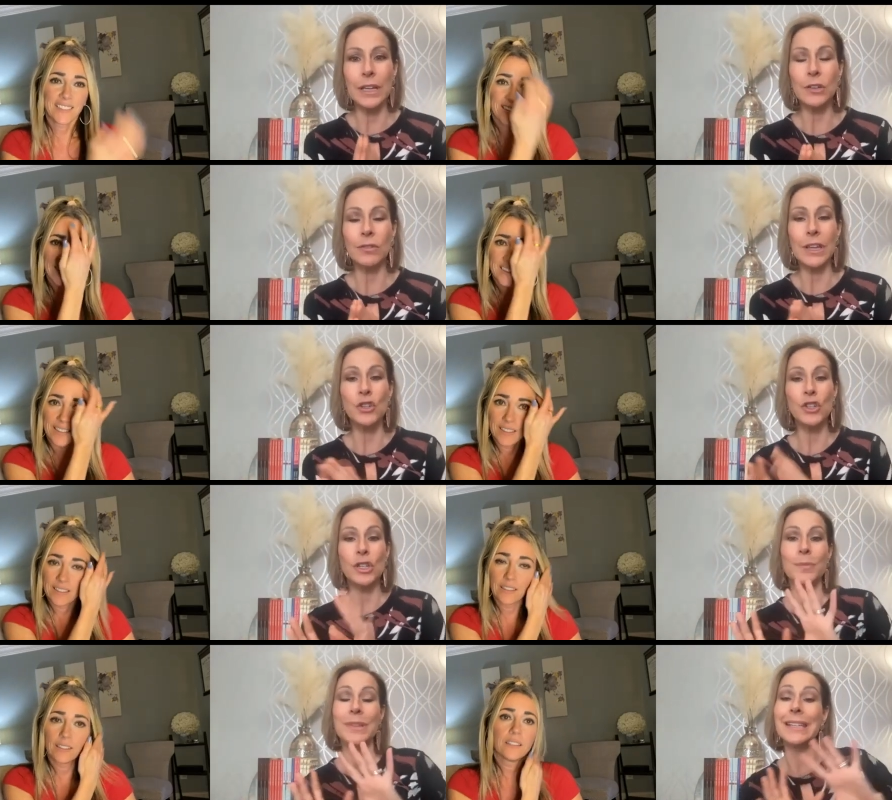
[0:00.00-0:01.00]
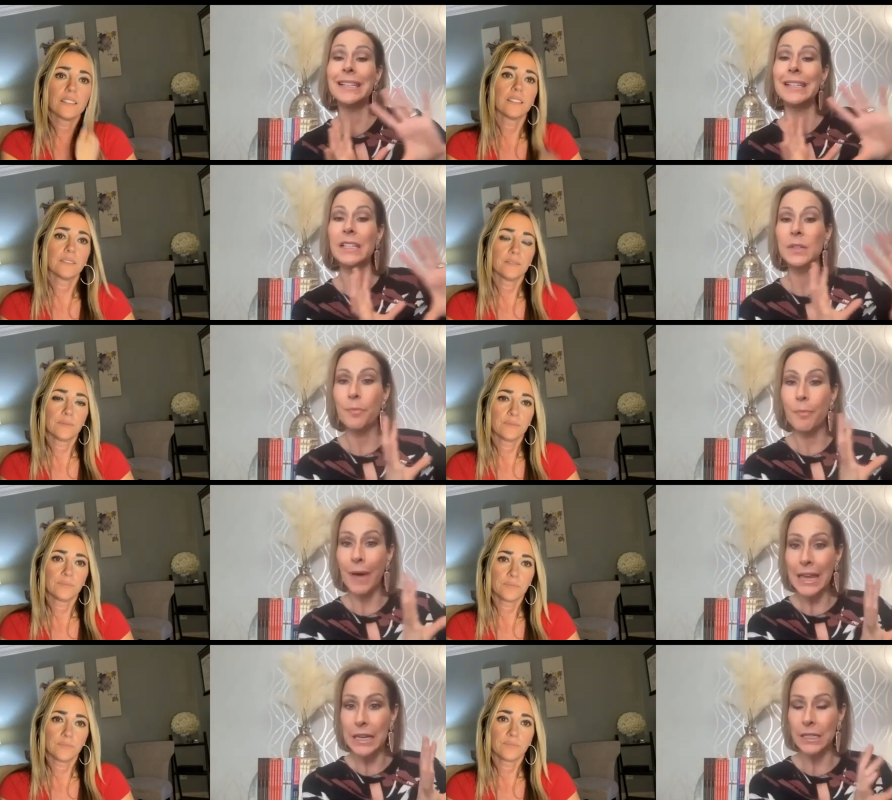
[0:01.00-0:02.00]
Speaker 1: in a relationship
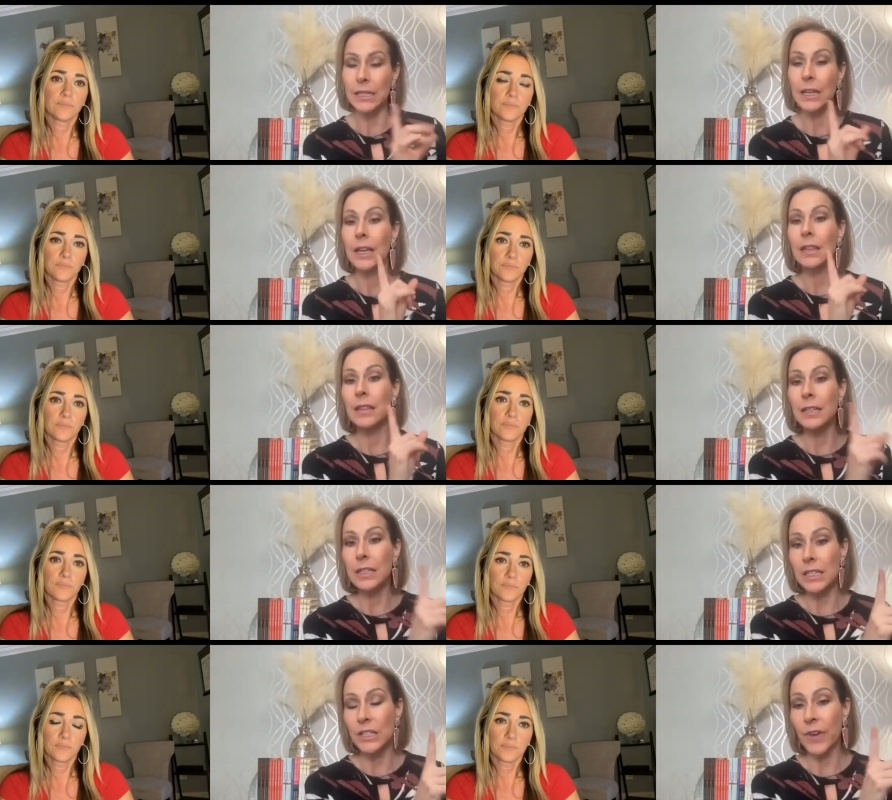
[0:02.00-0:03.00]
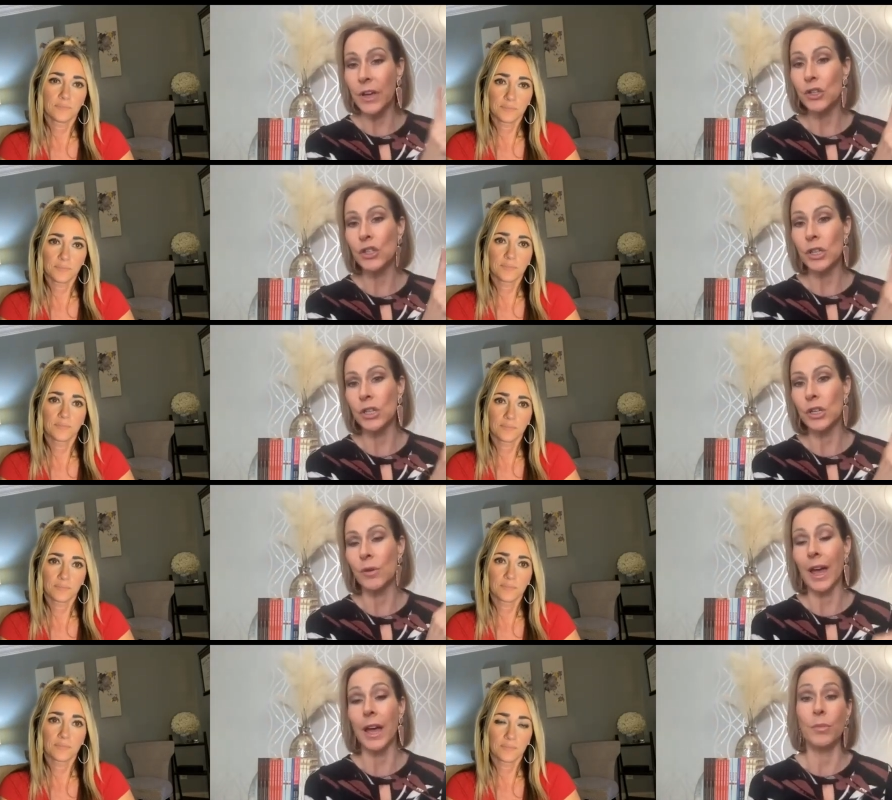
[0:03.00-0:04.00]
despite the dysfunction you
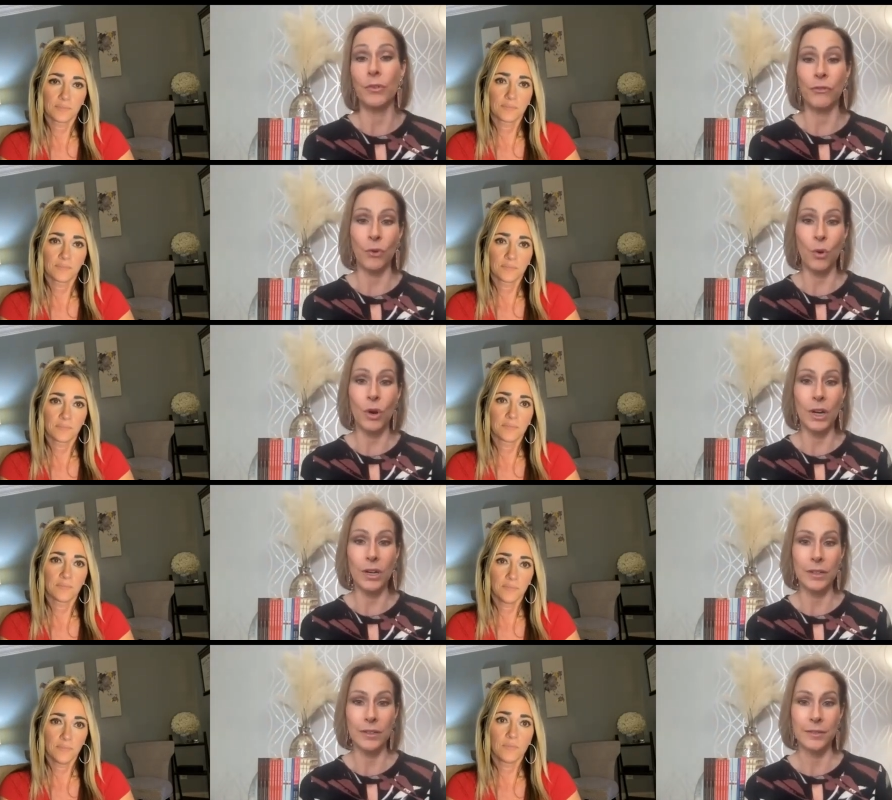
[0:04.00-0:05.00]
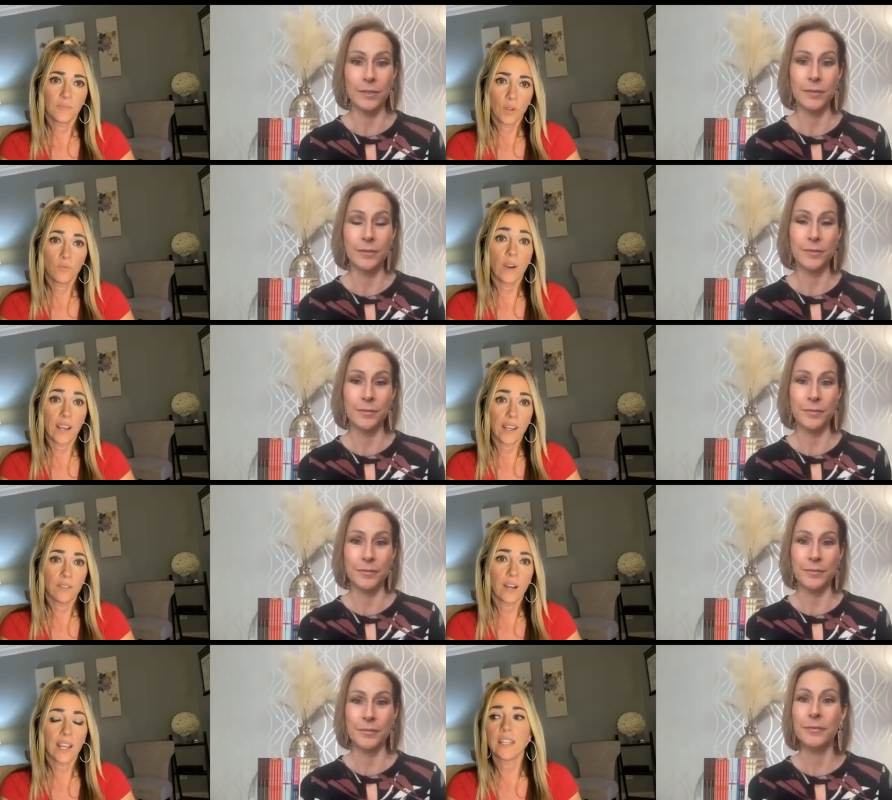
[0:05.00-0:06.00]
had before.
Speaker 2: Right,
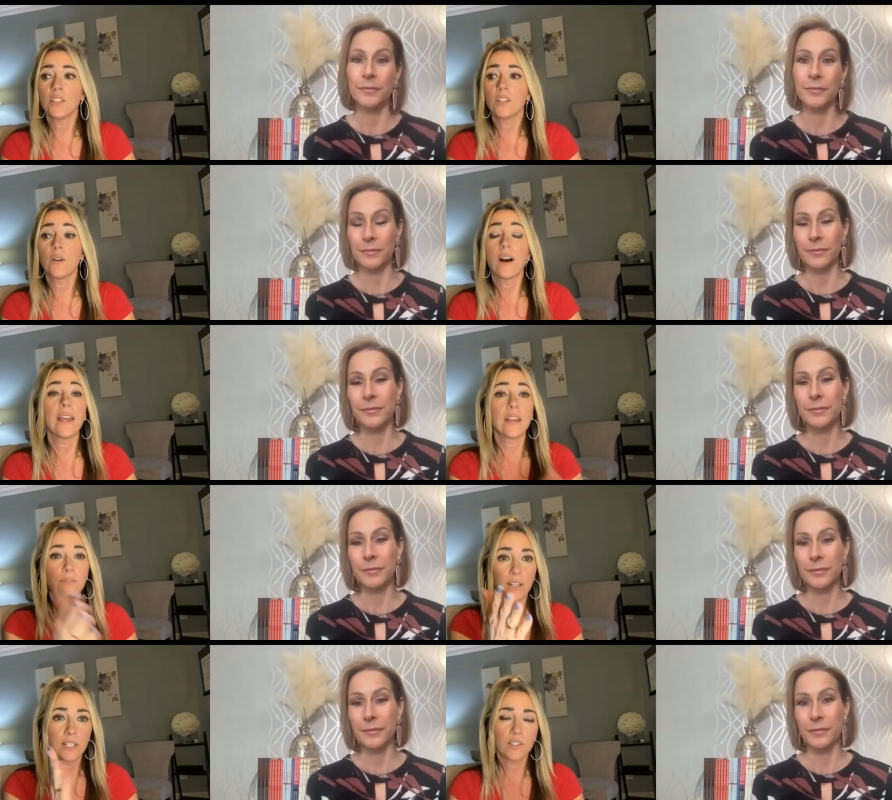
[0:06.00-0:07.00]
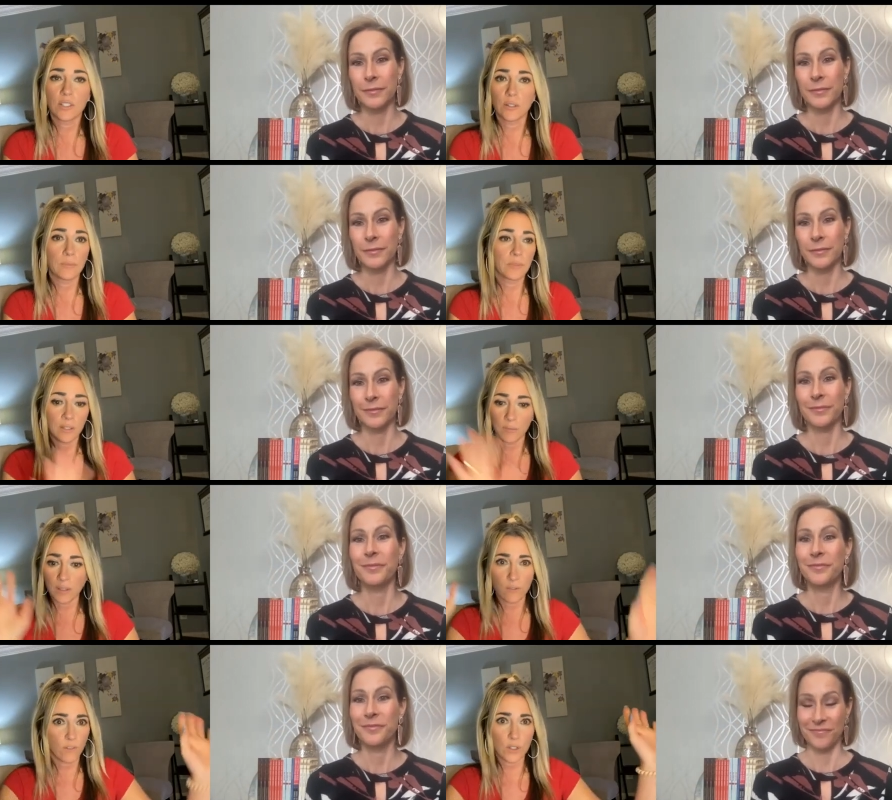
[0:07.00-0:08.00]
right. And you know, I have rage too. I'm going to be the
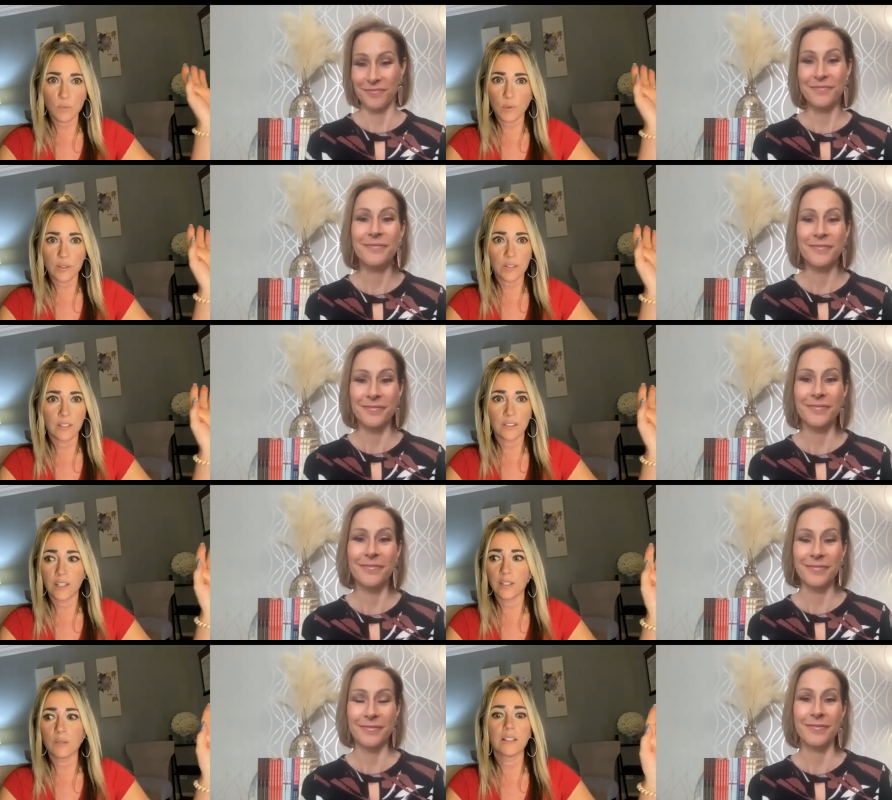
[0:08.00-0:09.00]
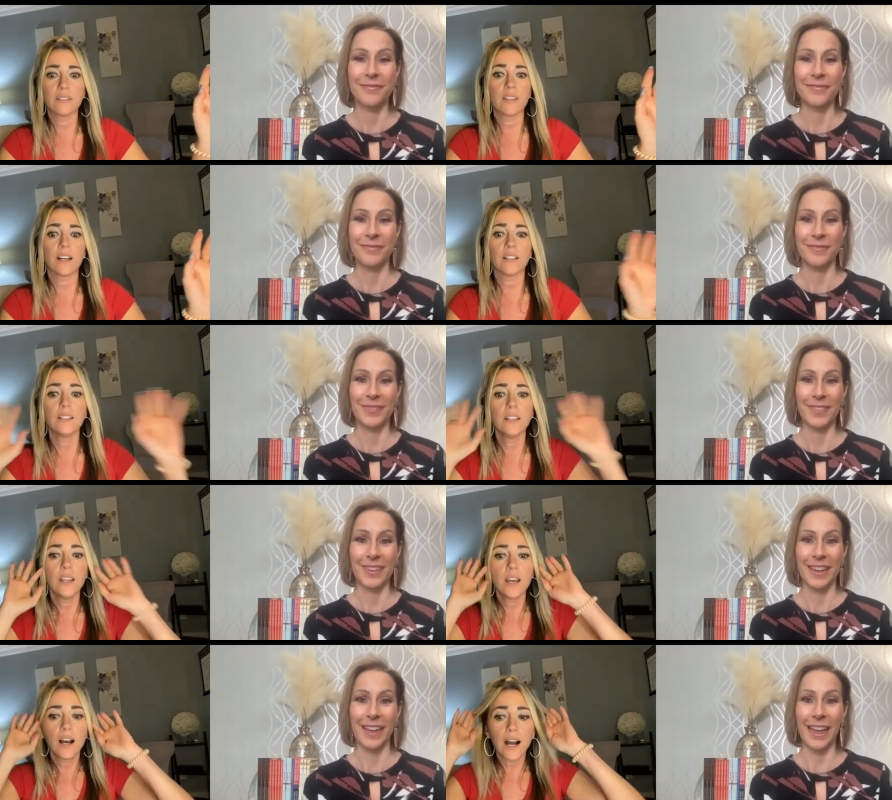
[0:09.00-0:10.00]
first person to tell you about that.
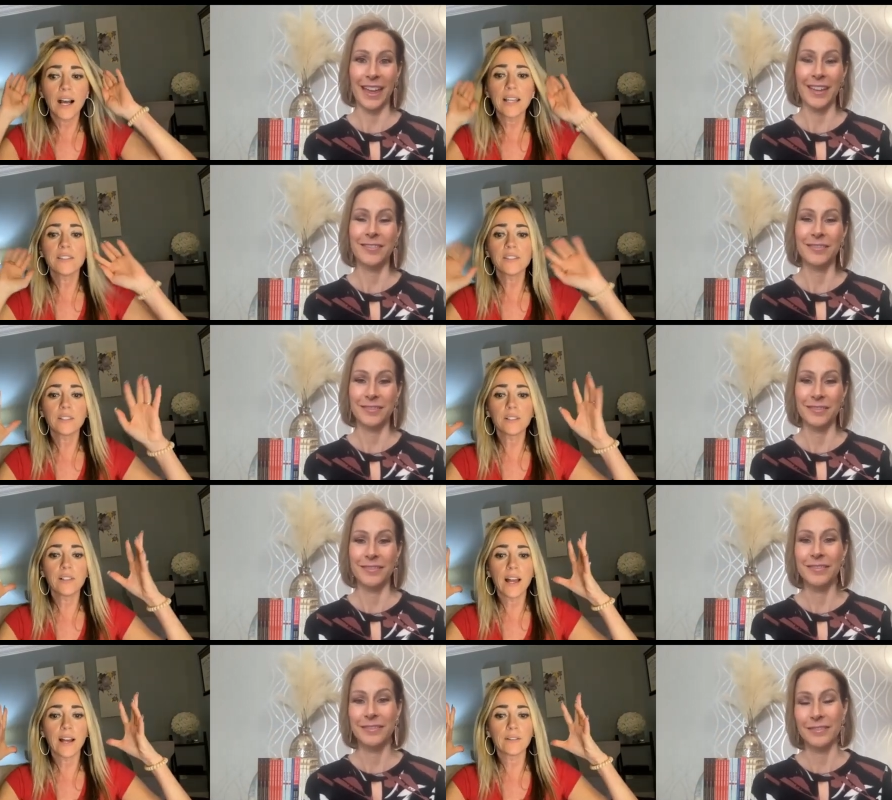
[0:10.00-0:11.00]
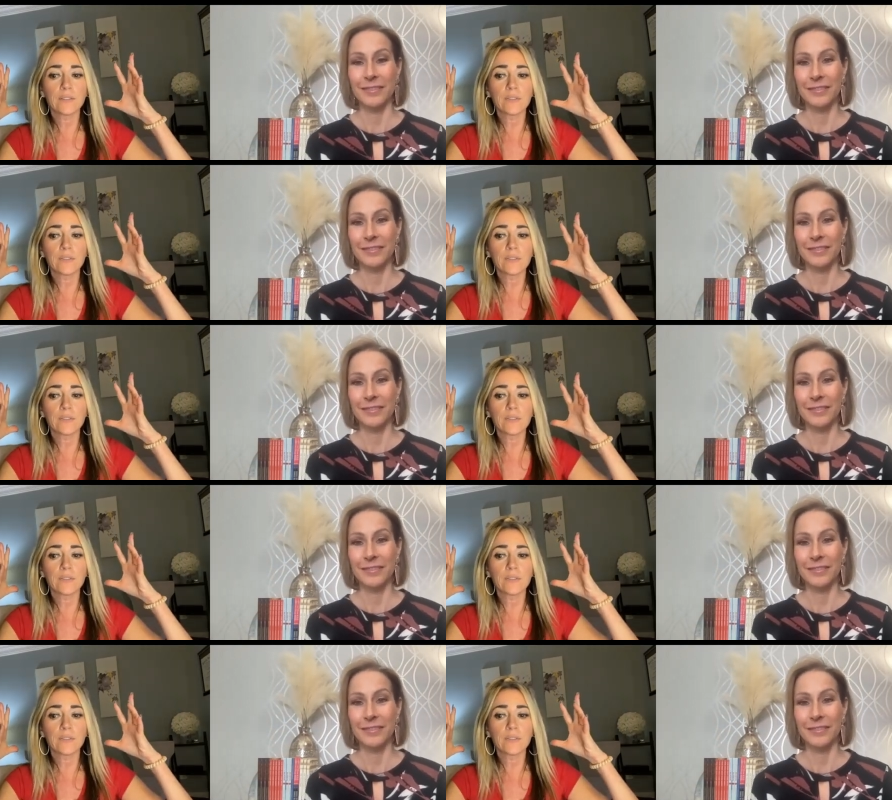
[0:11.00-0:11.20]
I still have